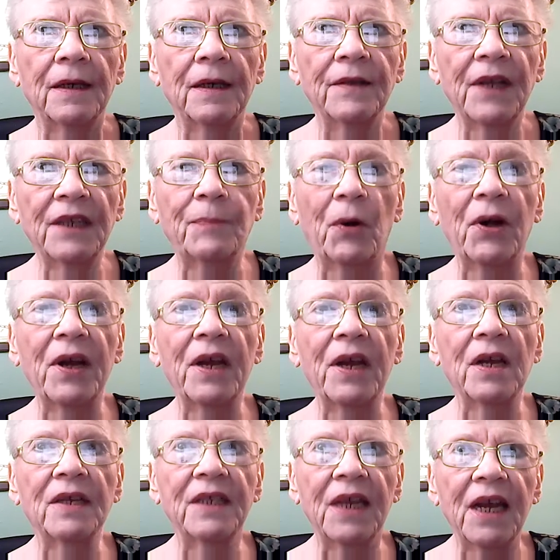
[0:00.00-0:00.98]
that's putting
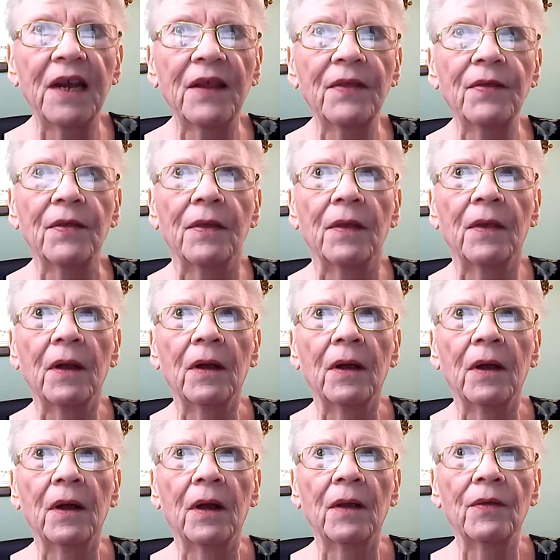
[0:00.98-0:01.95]
us in
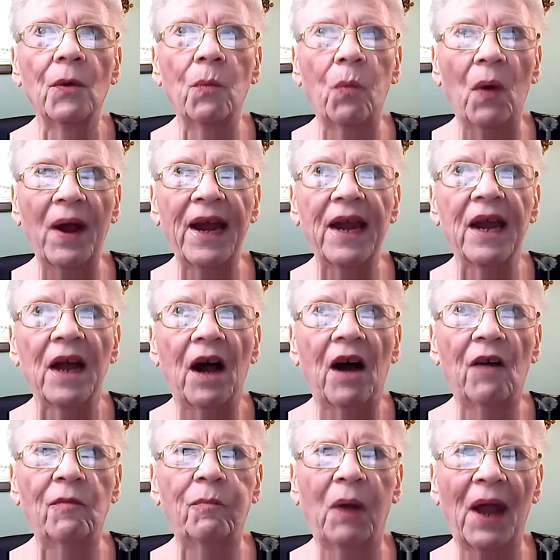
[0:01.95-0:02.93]
the way
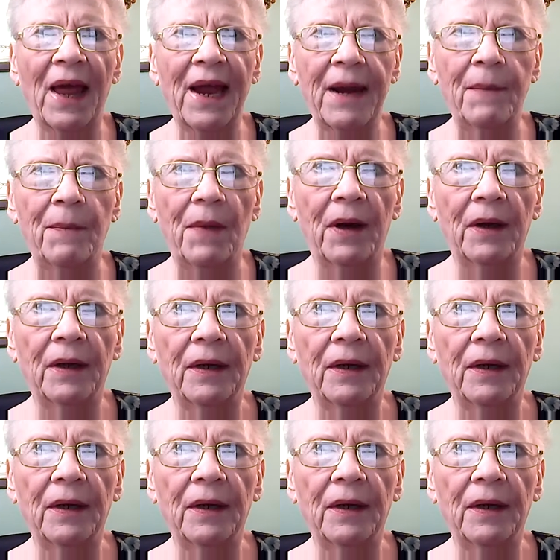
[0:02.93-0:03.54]
of blame?